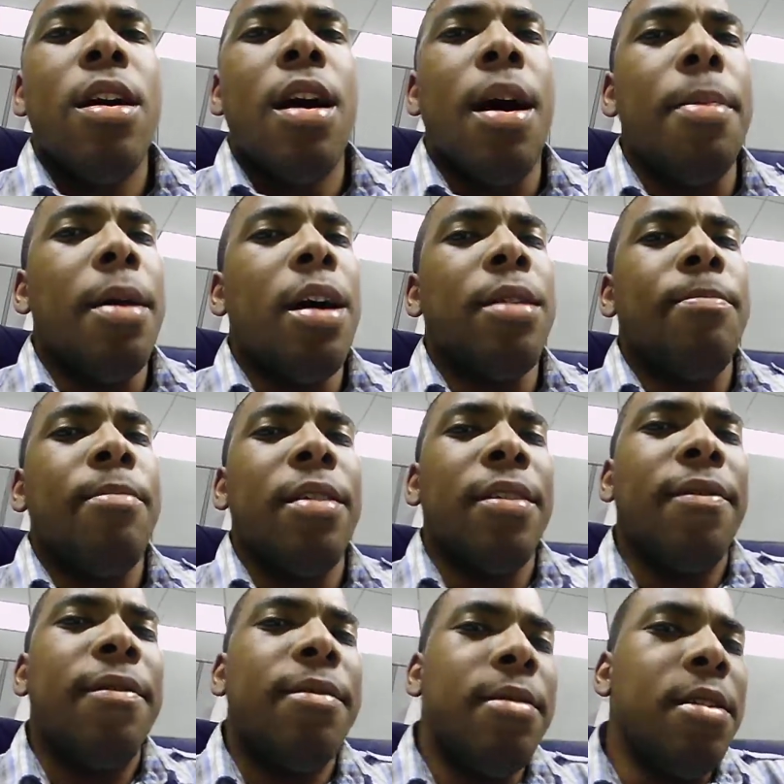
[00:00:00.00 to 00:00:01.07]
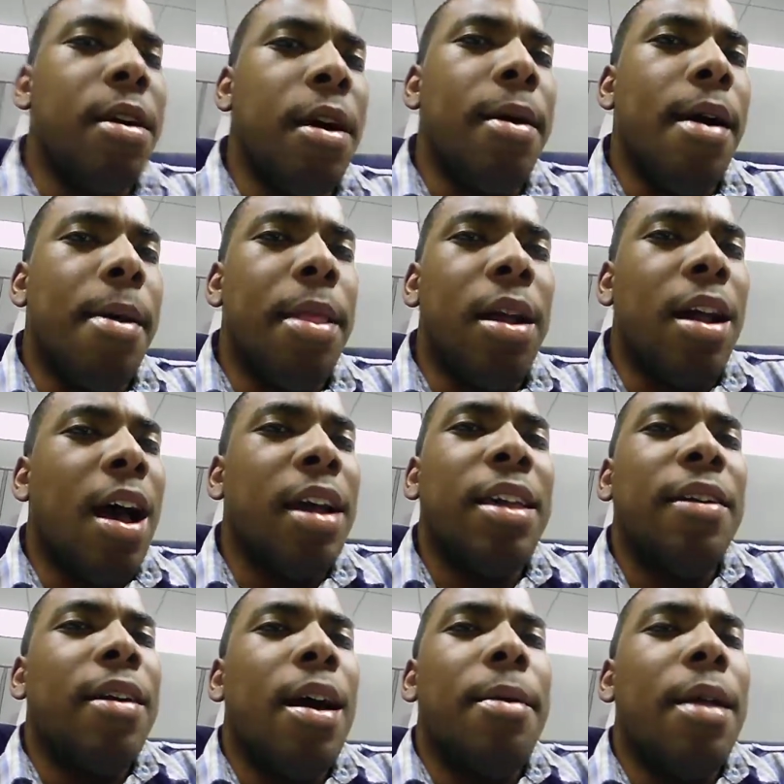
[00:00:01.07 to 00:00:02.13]
I'm not a big, I'm
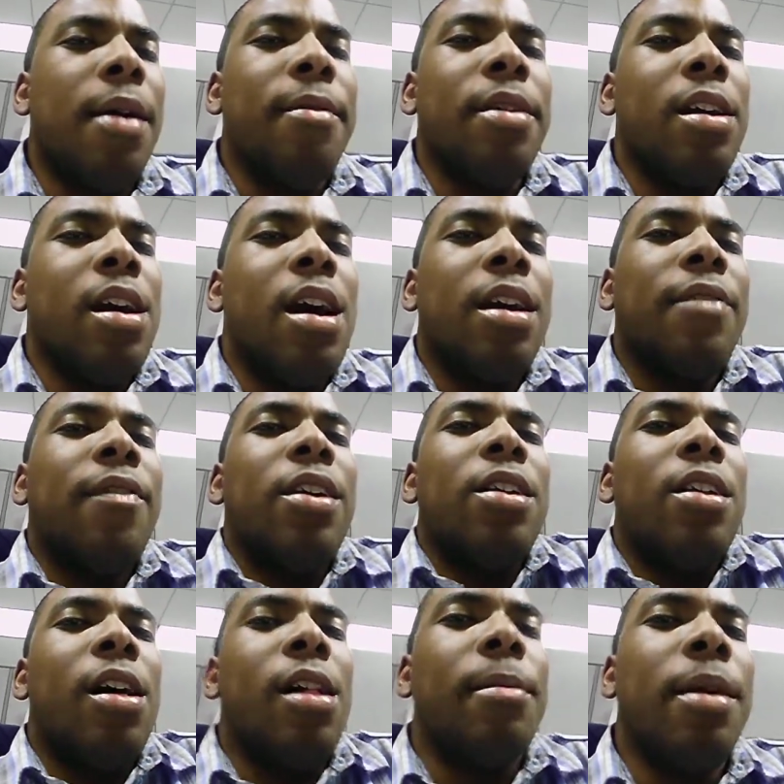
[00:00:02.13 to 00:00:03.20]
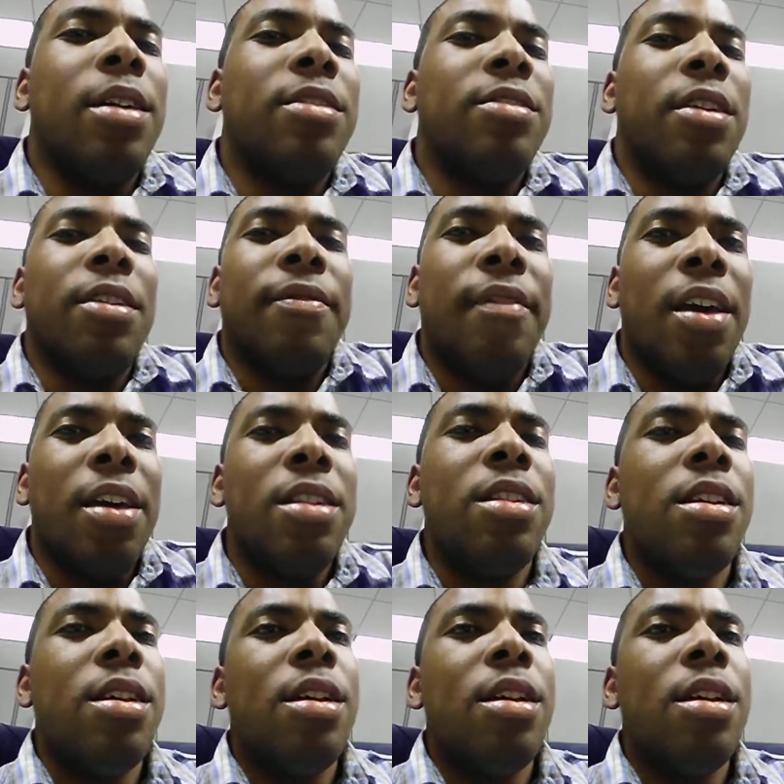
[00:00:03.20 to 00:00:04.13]
not really a hockey fan at all. I'm not a Sharks fan.